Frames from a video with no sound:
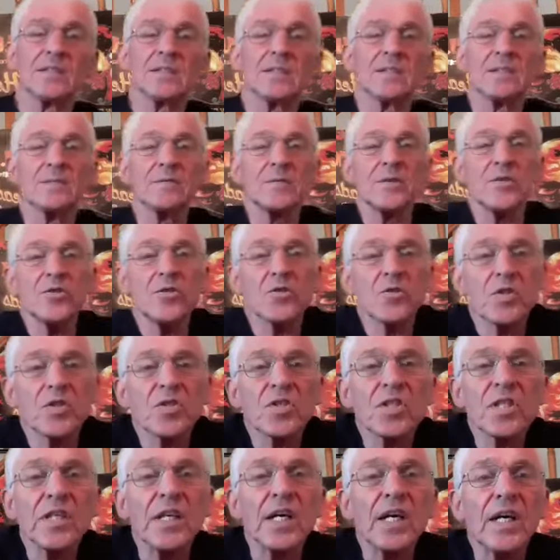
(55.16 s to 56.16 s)
We'll just
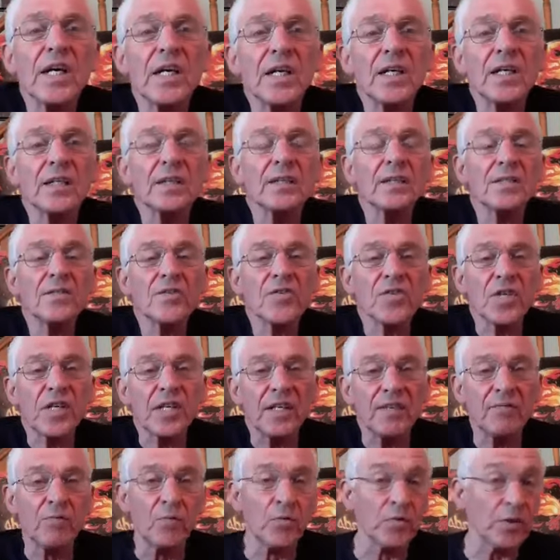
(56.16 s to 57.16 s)
see
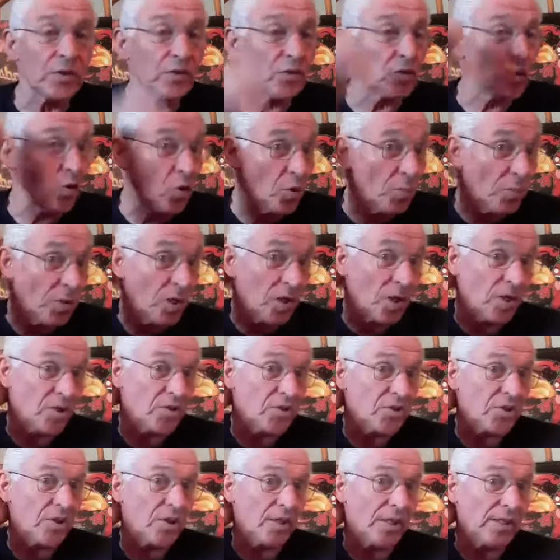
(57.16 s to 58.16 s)
if one or two more
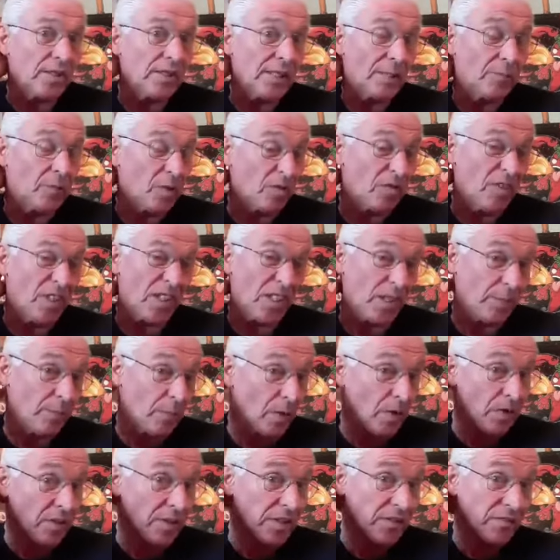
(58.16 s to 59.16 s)
join. I'm not really
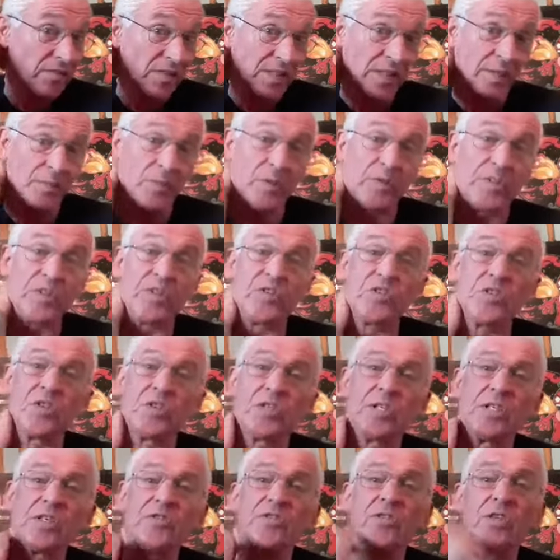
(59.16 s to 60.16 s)
bothered if anybody
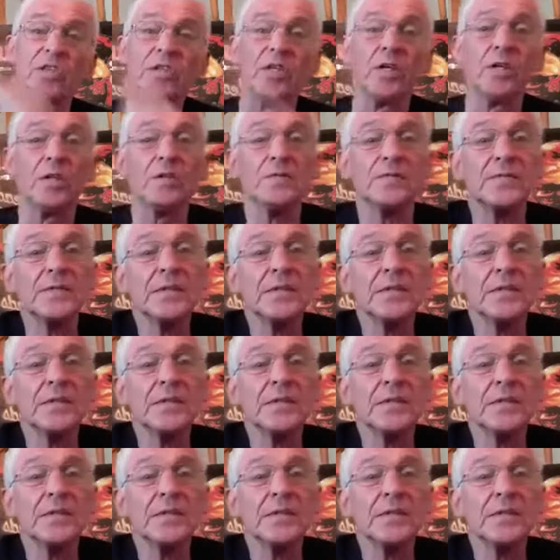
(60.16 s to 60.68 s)
joins or not.